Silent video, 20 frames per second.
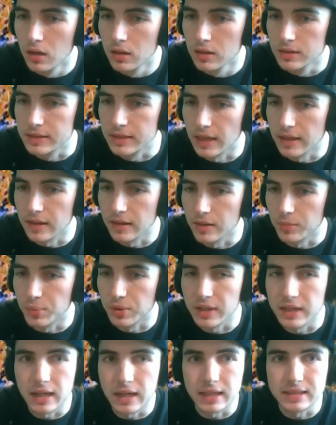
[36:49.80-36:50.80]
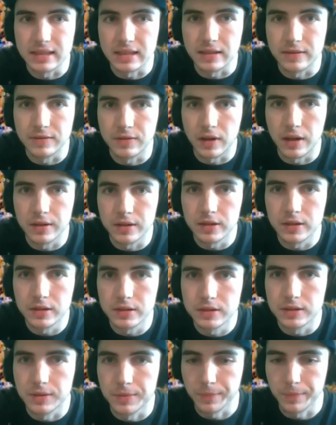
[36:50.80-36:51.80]
study the pre-Nicene
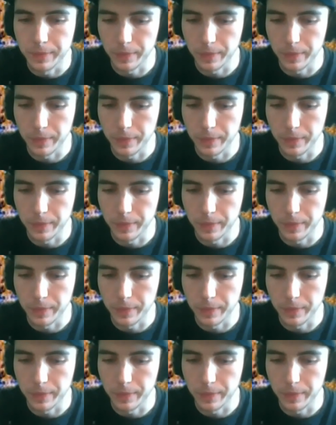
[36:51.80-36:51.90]
Fathers.